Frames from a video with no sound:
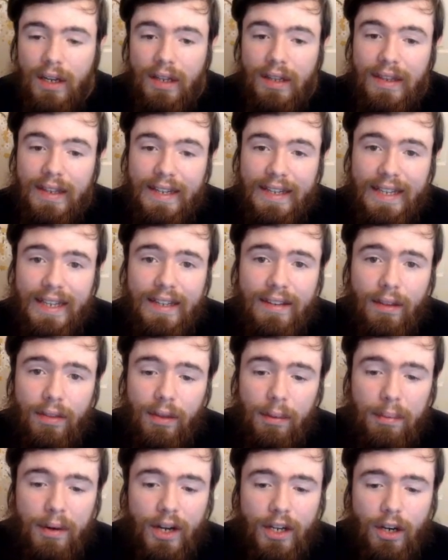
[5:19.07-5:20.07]
Negate
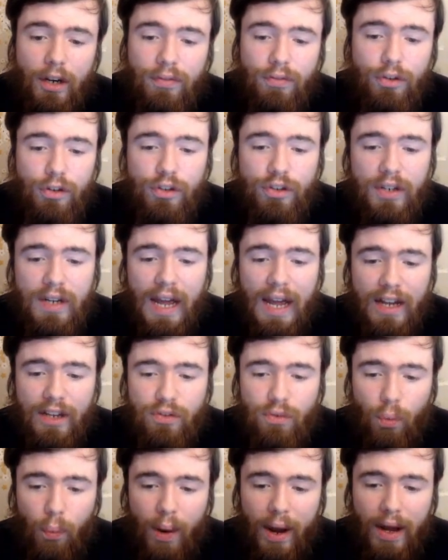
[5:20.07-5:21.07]
the branded fusion
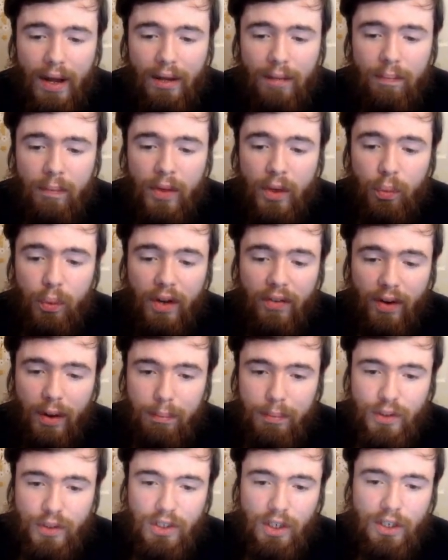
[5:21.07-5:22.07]
as well. We have our
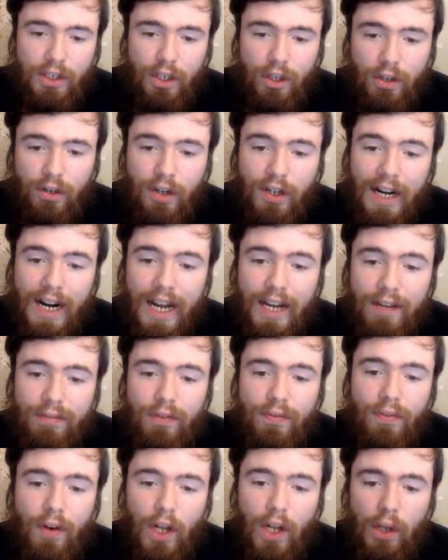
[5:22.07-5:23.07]
Berserkion in our hand for
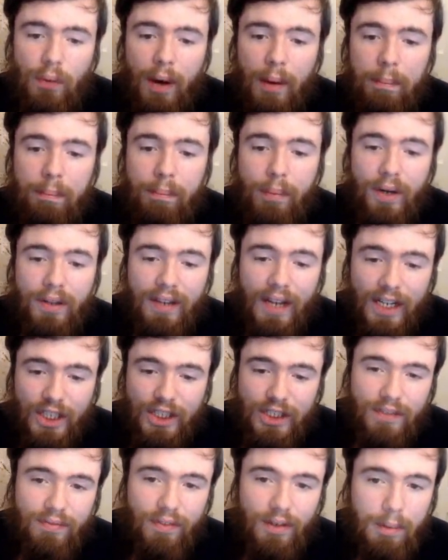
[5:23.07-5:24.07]
follow-up,
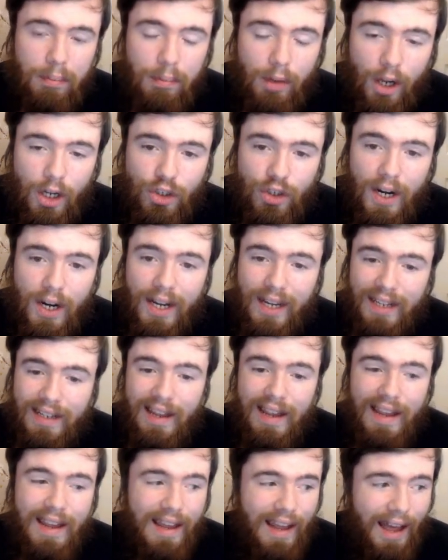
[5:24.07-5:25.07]
protection from the Block Dragon,
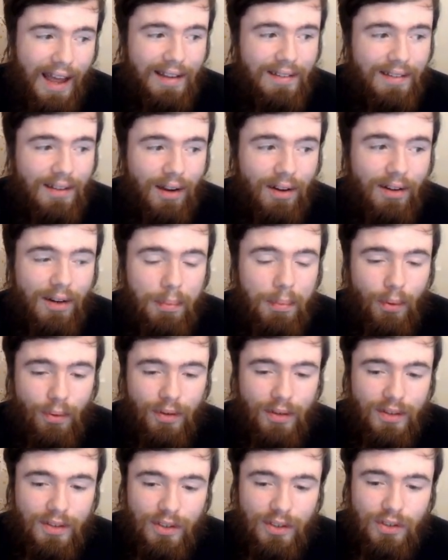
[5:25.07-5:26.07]
and our
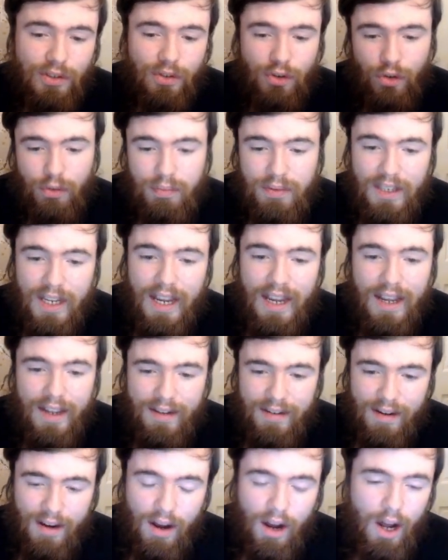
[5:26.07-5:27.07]
opponent scoops
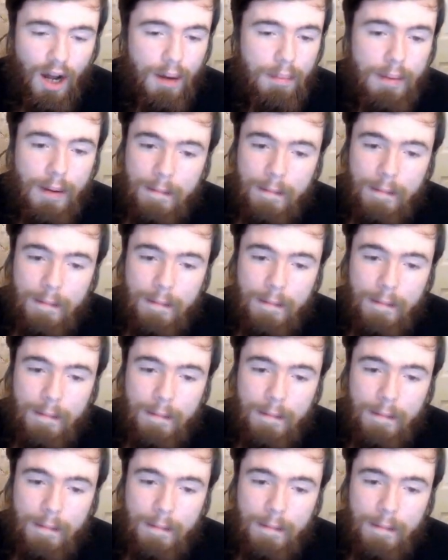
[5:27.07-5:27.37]
it up.